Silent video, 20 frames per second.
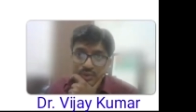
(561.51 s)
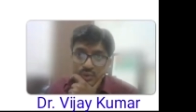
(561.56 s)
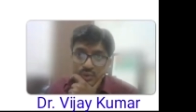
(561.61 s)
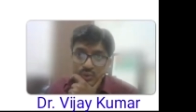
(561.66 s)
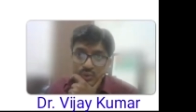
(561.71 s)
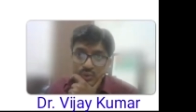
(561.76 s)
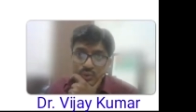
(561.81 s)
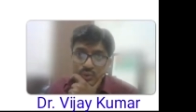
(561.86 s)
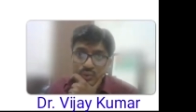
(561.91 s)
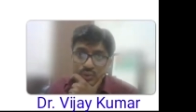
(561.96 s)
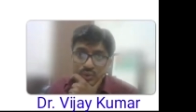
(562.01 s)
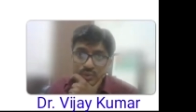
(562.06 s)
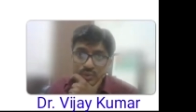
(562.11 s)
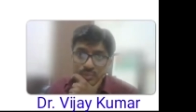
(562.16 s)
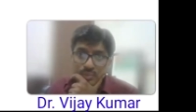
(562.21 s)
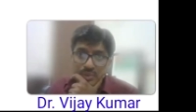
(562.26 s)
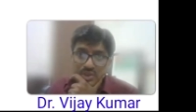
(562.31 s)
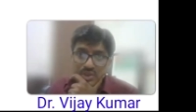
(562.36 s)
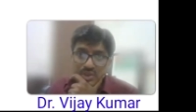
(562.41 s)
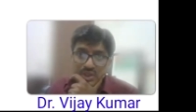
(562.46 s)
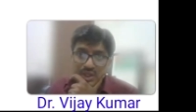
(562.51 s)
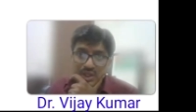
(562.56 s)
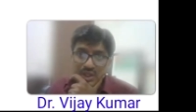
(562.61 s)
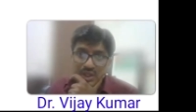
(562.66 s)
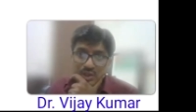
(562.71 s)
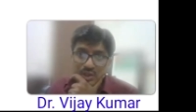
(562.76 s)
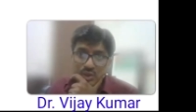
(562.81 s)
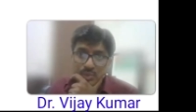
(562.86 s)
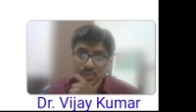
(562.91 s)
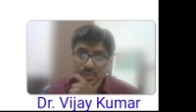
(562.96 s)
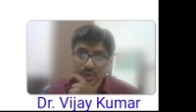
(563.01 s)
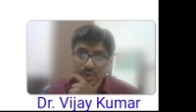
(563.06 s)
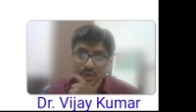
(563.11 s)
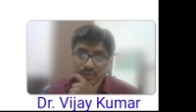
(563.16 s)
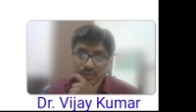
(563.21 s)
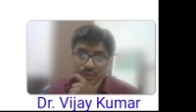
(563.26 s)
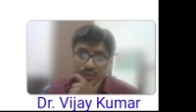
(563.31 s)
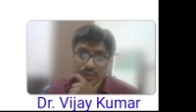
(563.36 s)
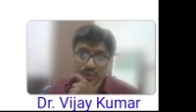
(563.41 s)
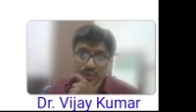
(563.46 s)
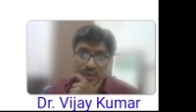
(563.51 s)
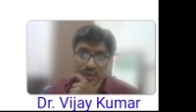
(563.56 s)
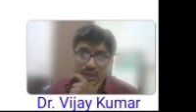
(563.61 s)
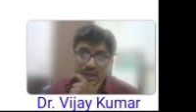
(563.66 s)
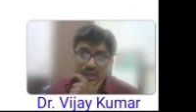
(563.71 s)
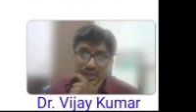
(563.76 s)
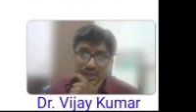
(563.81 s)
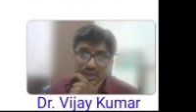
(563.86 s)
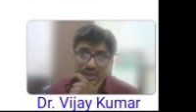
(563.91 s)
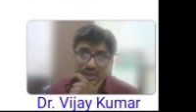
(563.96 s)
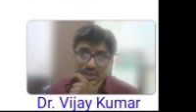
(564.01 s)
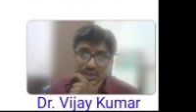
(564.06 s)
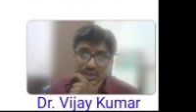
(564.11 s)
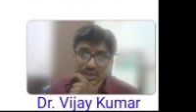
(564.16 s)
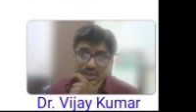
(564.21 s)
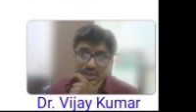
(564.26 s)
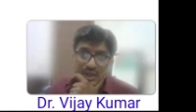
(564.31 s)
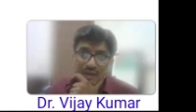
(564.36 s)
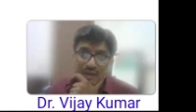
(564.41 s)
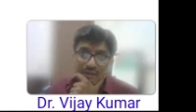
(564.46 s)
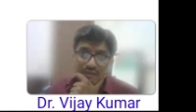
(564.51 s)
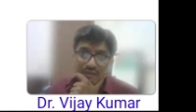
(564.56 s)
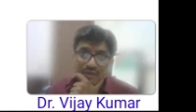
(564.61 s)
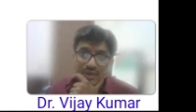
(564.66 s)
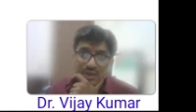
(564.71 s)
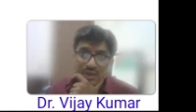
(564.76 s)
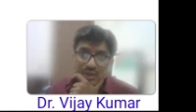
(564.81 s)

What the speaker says: 2 means n to the power 4, and this is n,